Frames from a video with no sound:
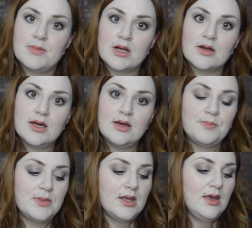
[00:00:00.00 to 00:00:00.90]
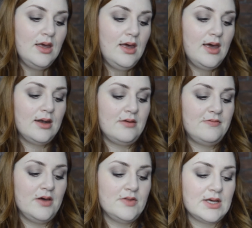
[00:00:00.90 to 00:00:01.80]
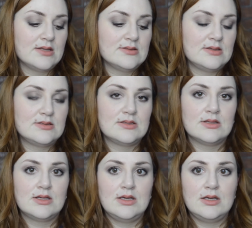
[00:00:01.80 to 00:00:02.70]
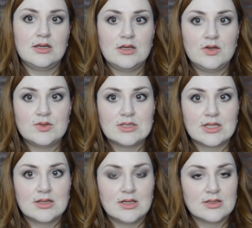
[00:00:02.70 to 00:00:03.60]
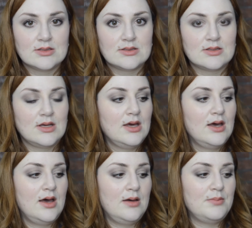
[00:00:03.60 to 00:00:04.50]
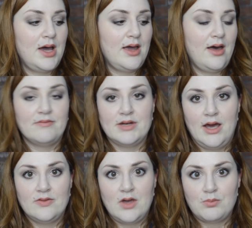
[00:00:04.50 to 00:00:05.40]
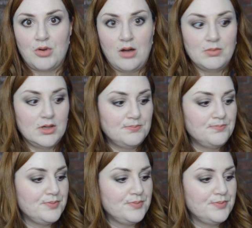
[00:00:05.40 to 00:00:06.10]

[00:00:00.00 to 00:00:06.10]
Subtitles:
area. And I found that consistently using this, I haven't had that problem.